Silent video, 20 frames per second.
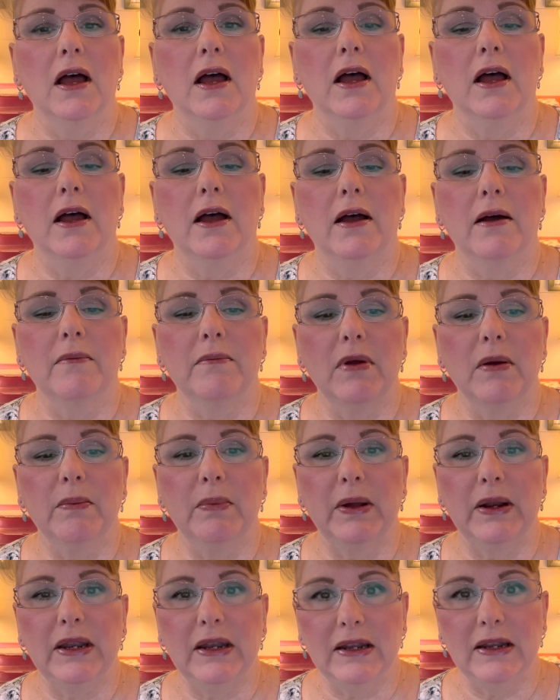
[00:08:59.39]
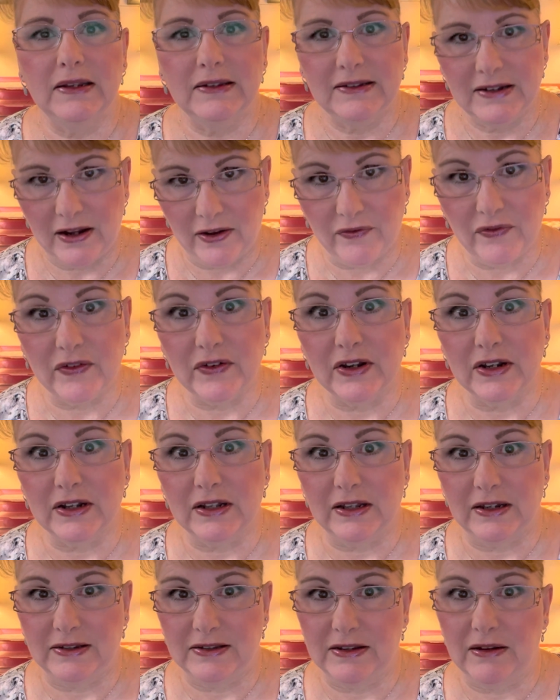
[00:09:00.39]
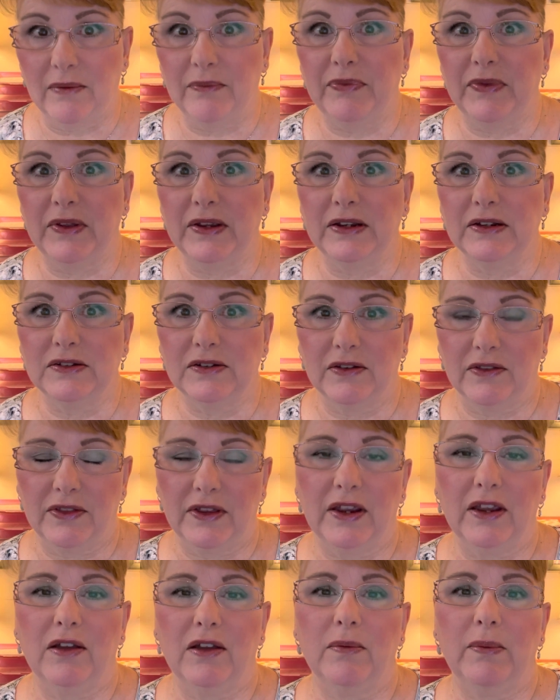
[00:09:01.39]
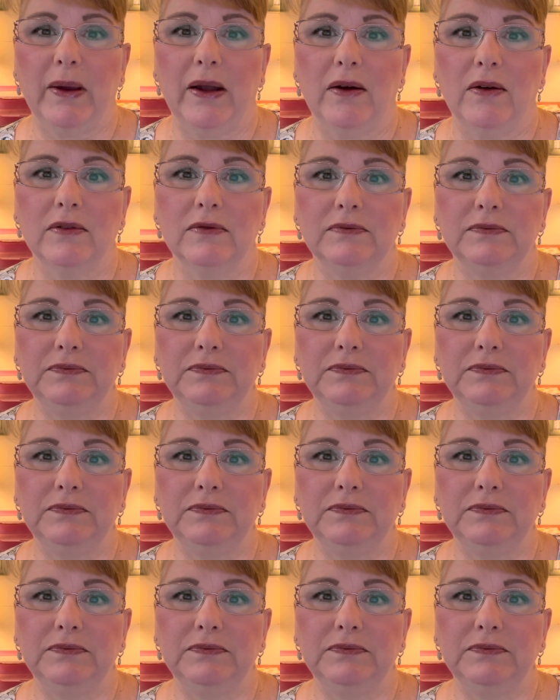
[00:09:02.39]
um, but it is definitely something to think about.